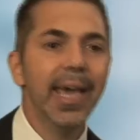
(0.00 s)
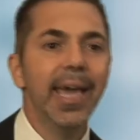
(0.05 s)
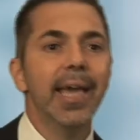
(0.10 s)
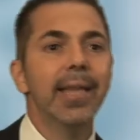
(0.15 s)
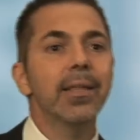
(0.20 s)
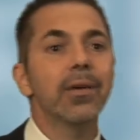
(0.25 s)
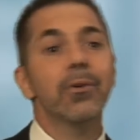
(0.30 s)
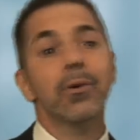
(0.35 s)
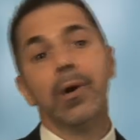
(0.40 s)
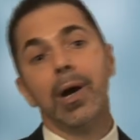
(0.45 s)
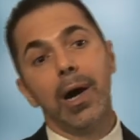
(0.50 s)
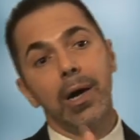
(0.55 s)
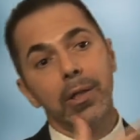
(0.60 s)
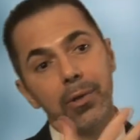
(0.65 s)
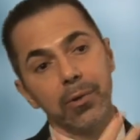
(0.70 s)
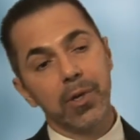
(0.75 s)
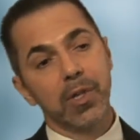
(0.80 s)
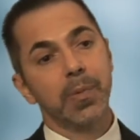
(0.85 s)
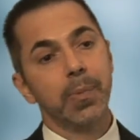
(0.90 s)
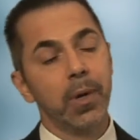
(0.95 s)
And there are
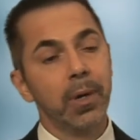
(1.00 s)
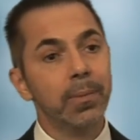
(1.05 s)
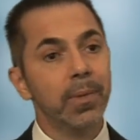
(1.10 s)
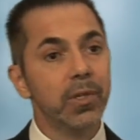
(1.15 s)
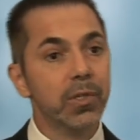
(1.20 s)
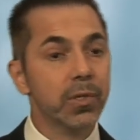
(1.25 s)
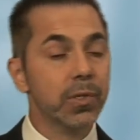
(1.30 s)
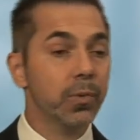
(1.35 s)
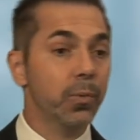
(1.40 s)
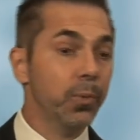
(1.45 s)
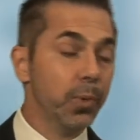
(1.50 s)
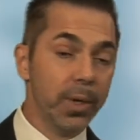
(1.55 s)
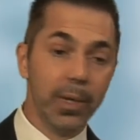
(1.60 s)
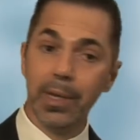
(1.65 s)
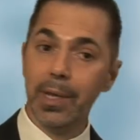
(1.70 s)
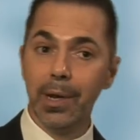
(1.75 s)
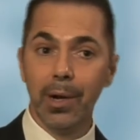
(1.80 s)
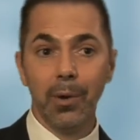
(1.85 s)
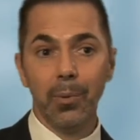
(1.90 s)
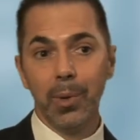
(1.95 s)
other experiments, you know,